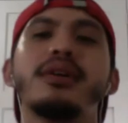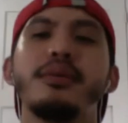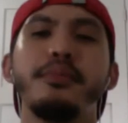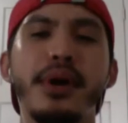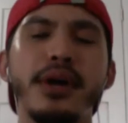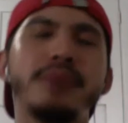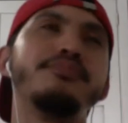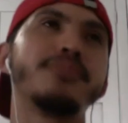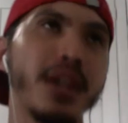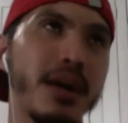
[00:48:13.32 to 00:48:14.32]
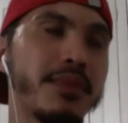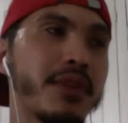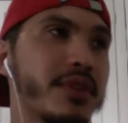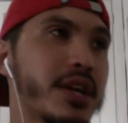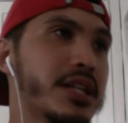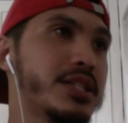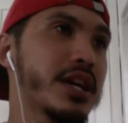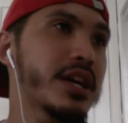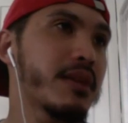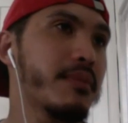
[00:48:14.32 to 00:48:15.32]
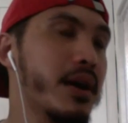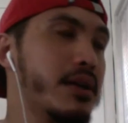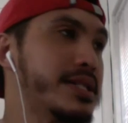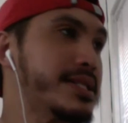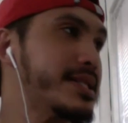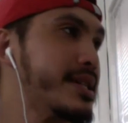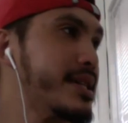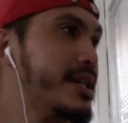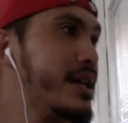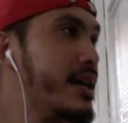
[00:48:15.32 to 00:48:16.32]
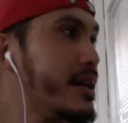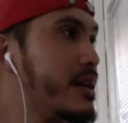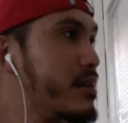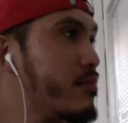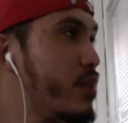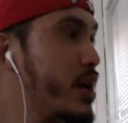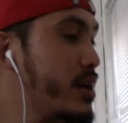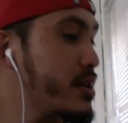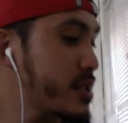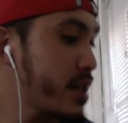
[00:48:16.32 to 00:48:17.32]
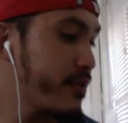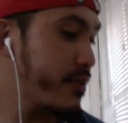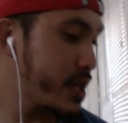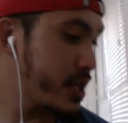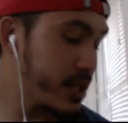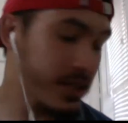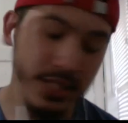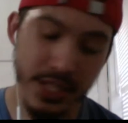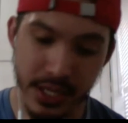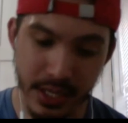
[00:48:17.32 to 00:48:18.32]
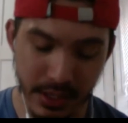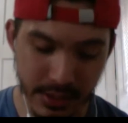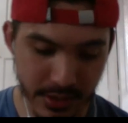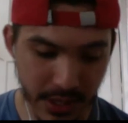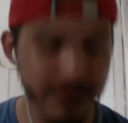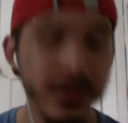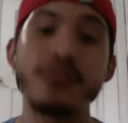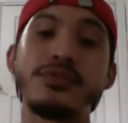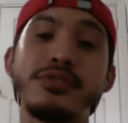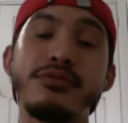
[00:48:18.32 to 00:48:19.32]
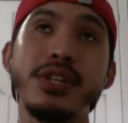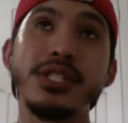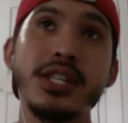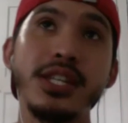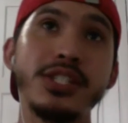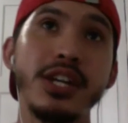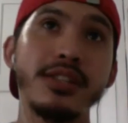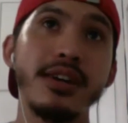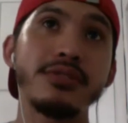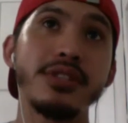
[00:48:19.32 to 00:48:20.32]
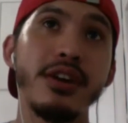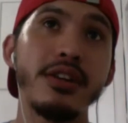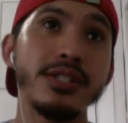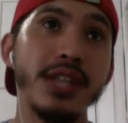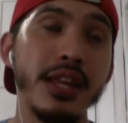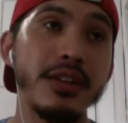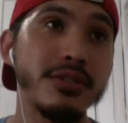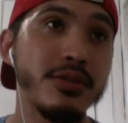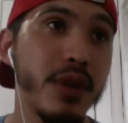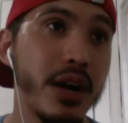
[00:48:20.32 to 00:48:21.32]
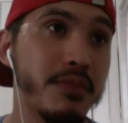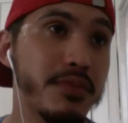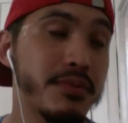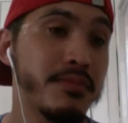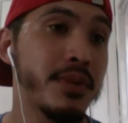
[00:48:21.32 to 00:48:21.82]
but I'm definitely gonna check him out. What else have I need to check out? I've recently checked out Tiana Taylor's new album.